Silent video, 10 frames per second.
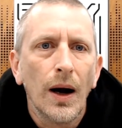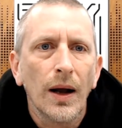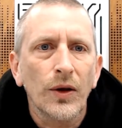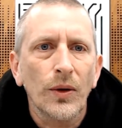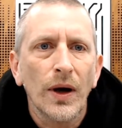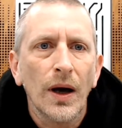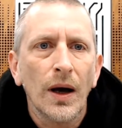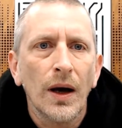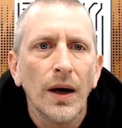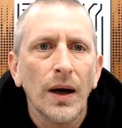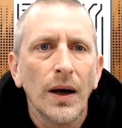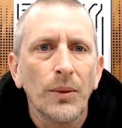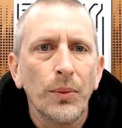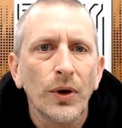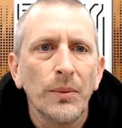a
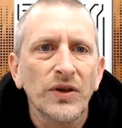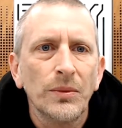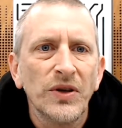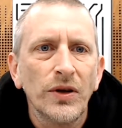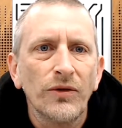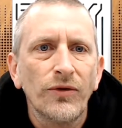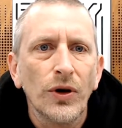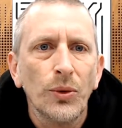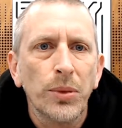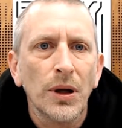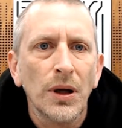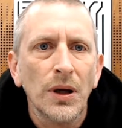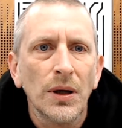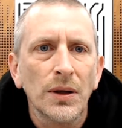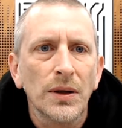mixer missing a phono
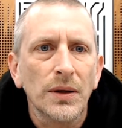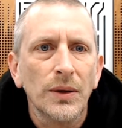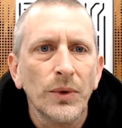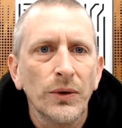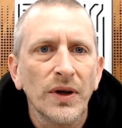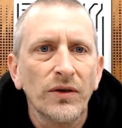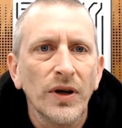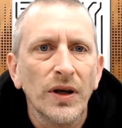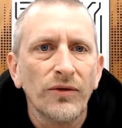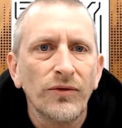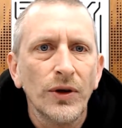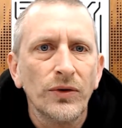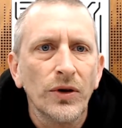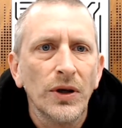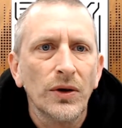plug. That when you activate a
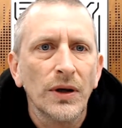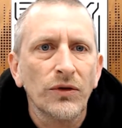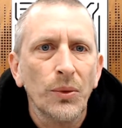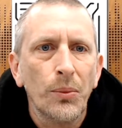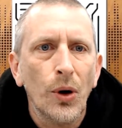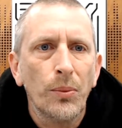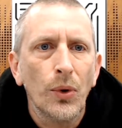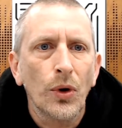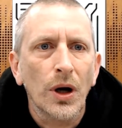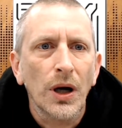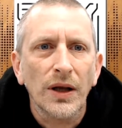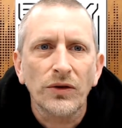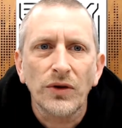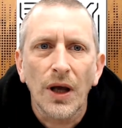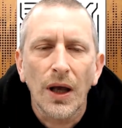filter, you can also pop or click
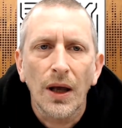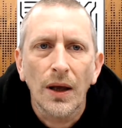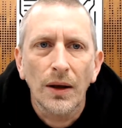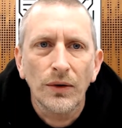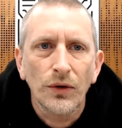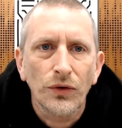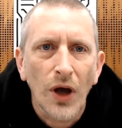sound.